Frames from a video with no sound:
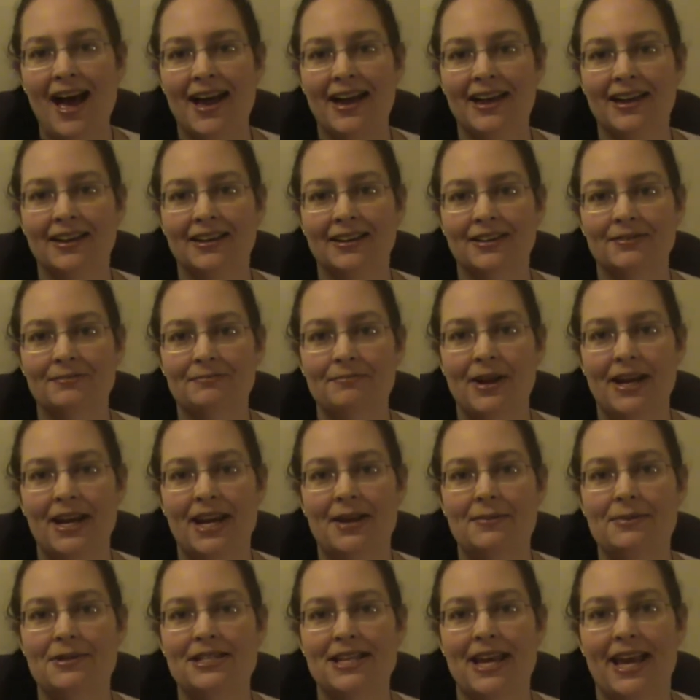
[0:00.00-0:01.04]
Hi, my
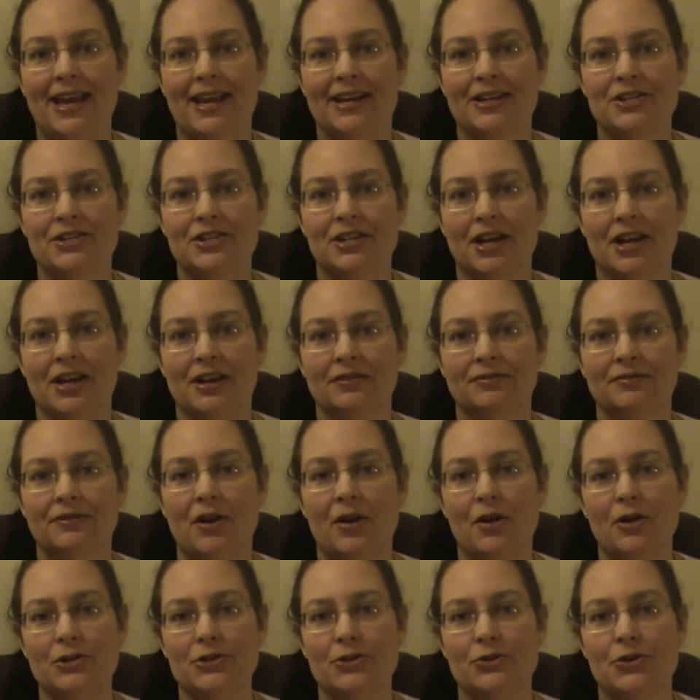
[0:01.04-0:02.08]
name is Angela,
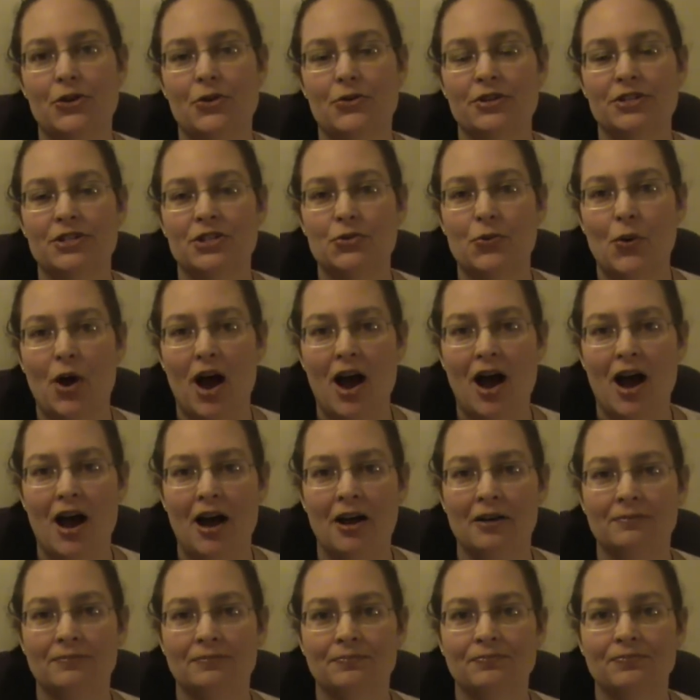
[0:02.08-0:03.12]
also known as
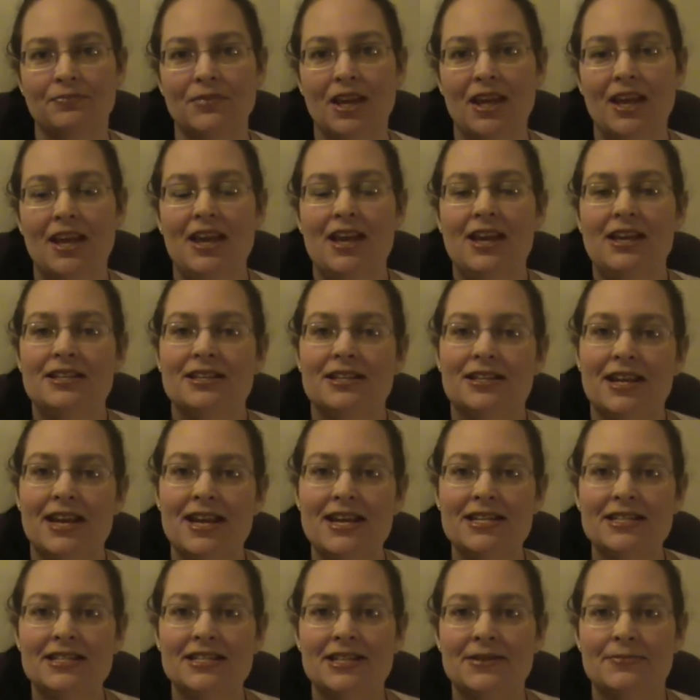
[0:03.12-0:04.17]
Swaha.
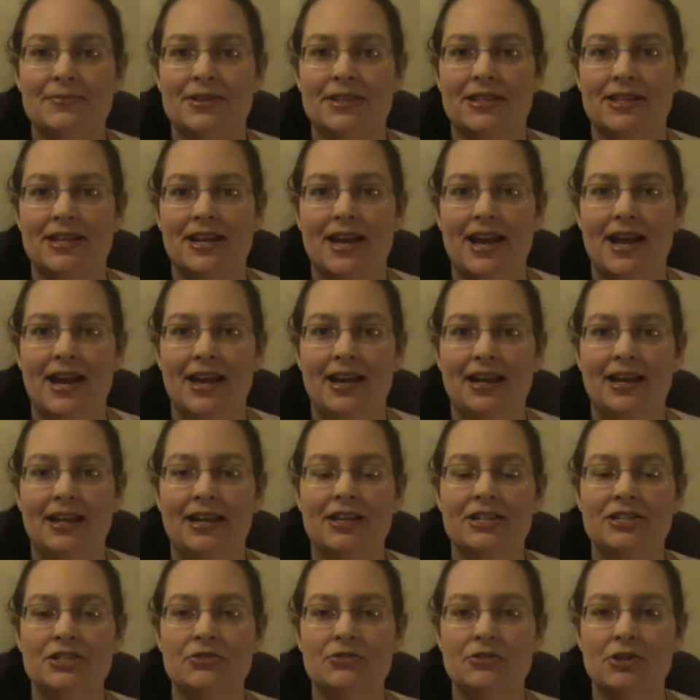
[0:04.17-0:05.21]
Today's tip of the day
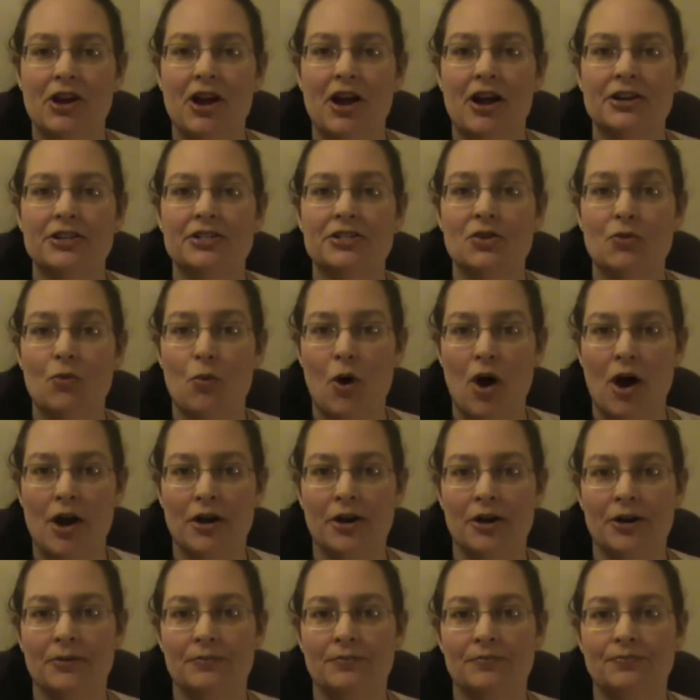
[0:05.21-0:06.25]
is in regards to
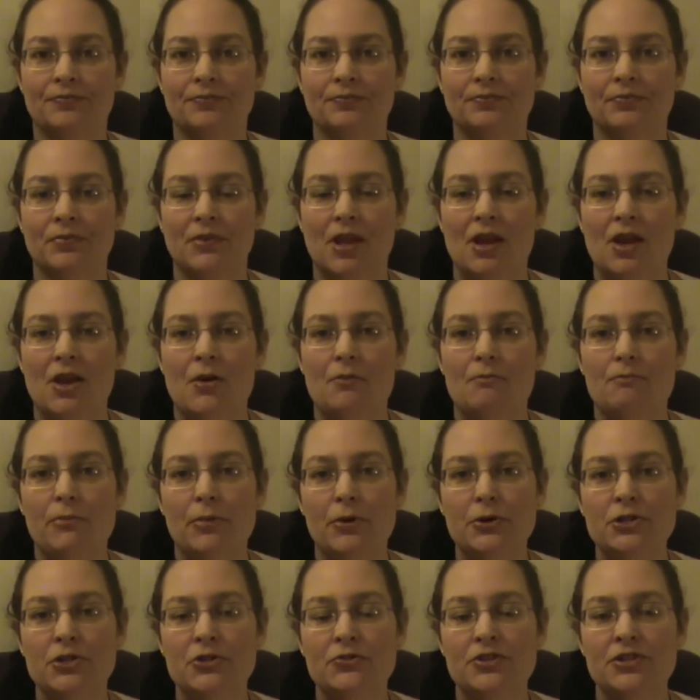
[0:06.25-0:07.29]
water.
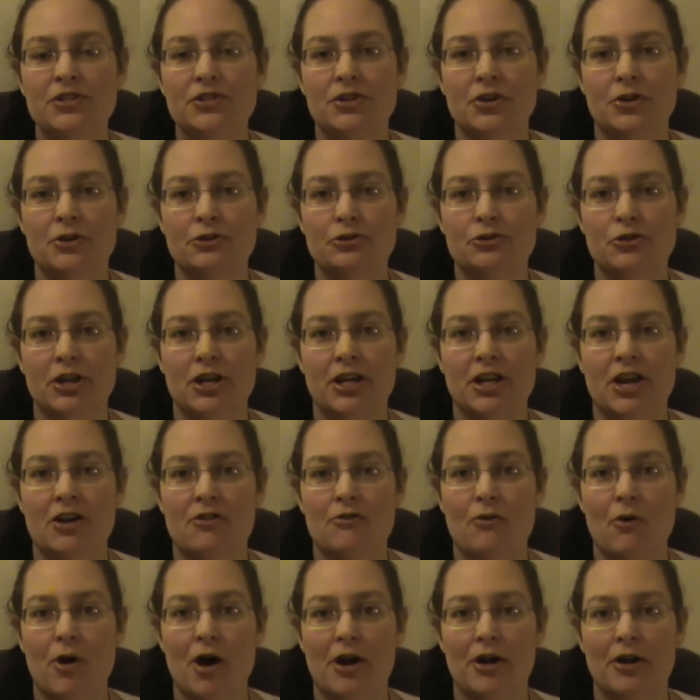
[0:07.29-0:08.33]
Most of us don't drink
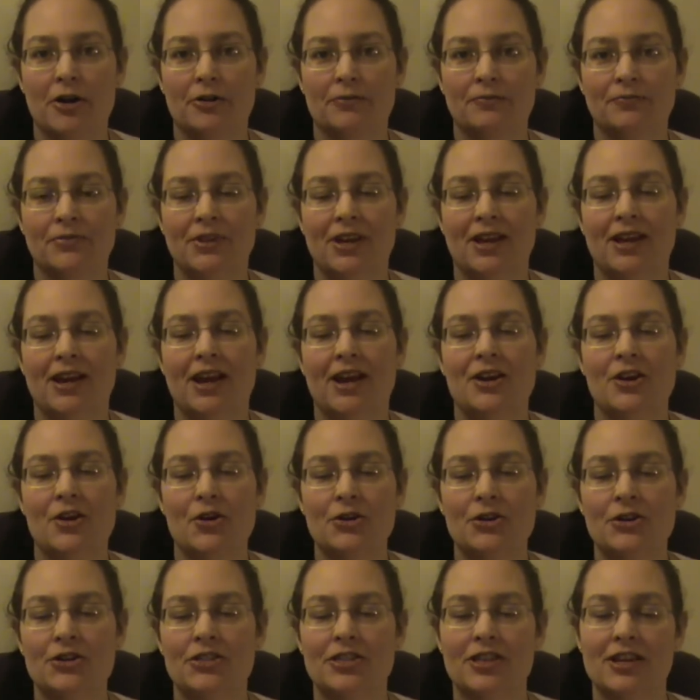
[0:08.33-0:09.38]
enough water, and I
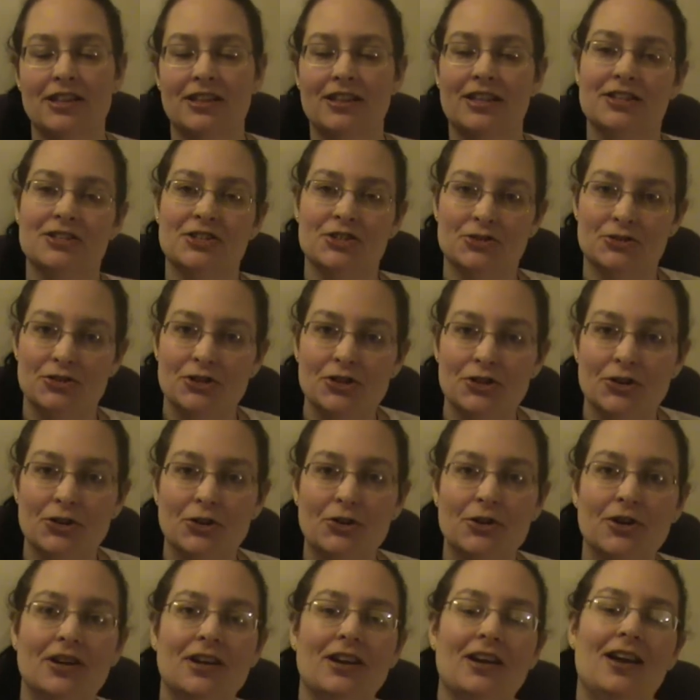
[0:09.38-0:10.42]
know you think that you
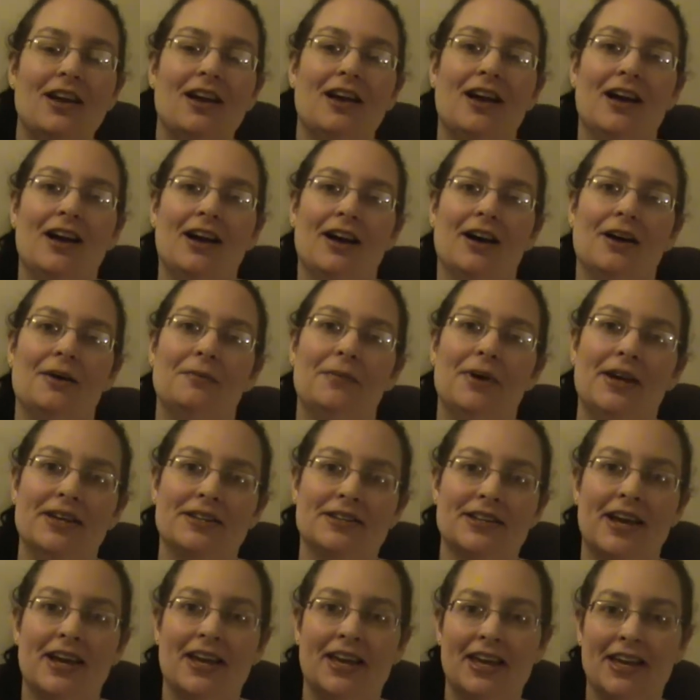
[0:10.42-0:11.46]
do,
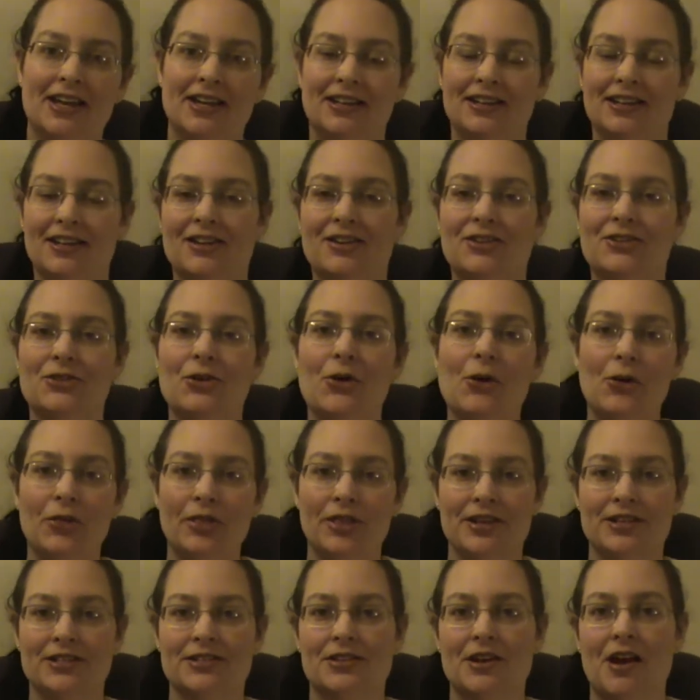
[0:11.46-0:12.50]
as I get
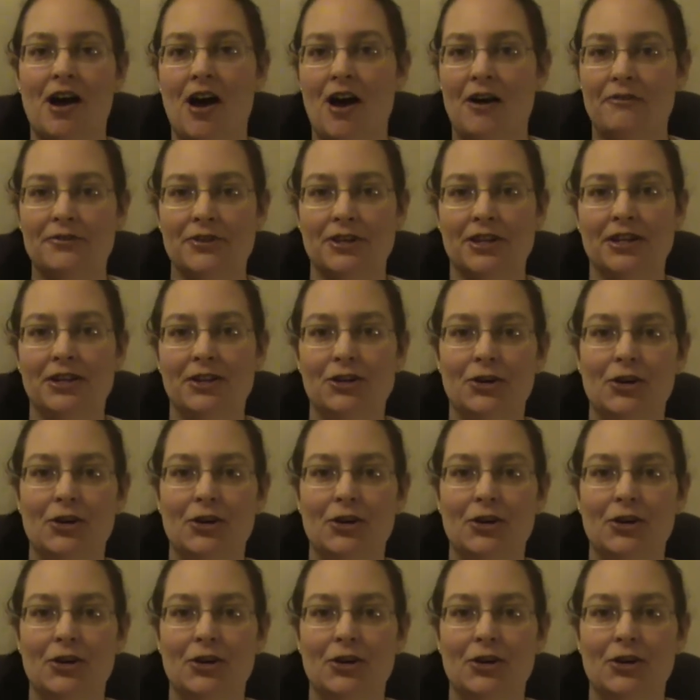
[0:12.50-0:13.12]
told this often.